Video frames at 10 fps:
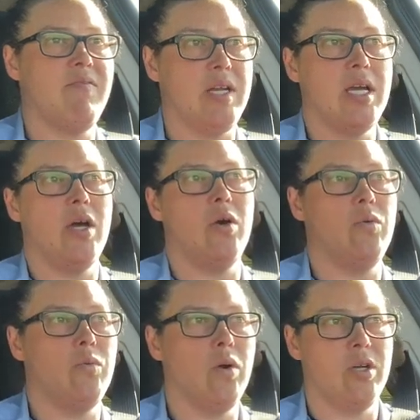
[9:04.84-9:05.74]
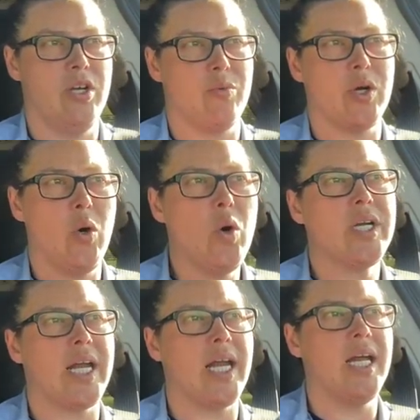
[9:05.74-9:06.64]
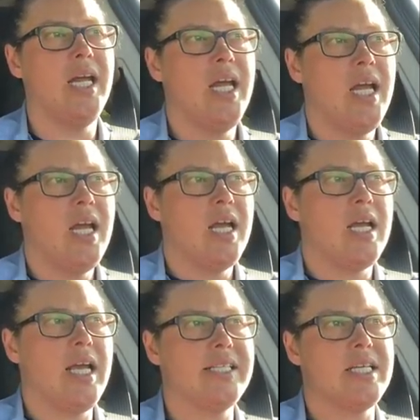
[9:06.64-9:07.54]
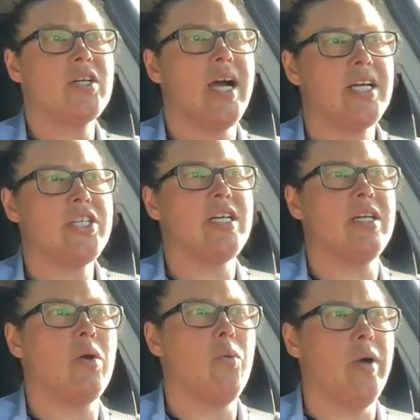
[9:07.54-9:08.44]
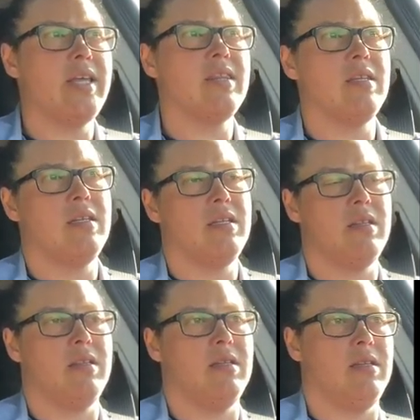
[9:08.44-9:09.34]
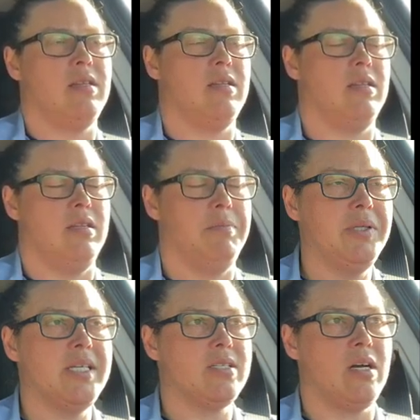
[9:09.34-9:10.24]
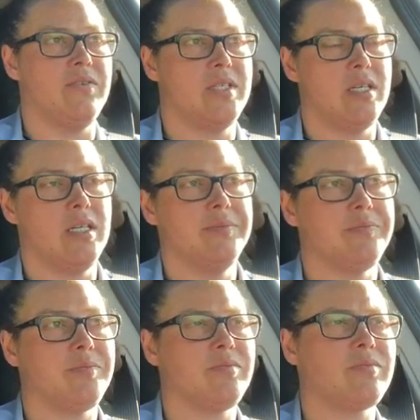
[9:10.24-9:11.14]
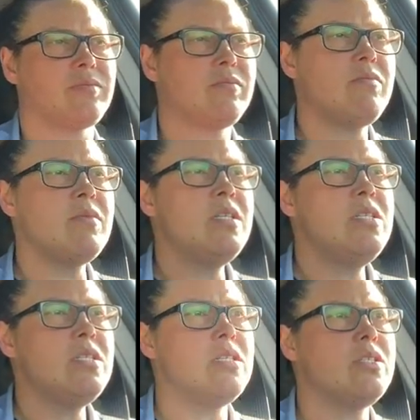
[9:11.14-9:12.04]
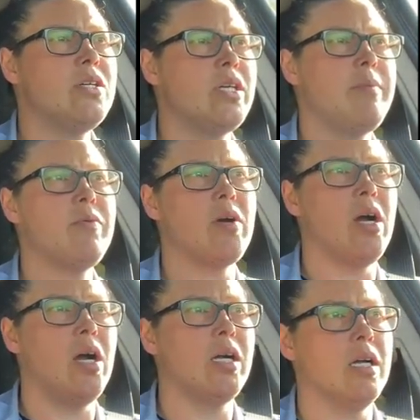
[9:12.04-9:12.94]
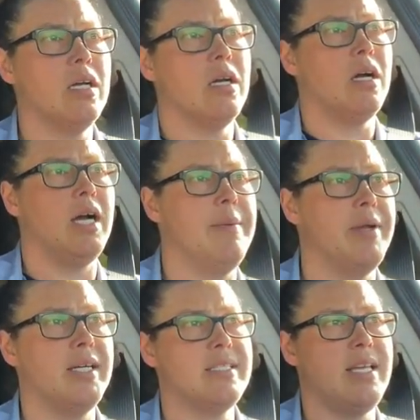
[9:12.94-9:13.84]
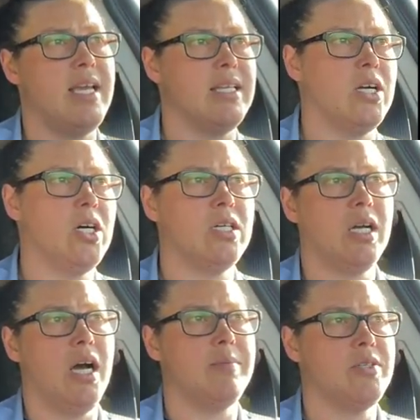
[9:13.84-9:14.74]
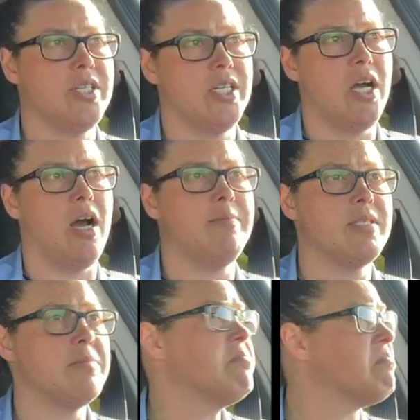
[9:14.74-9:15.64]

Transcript: video, or you know, recording his interaction with the police officer. Don't get me wrong, I'm not saying that all cops are good cops.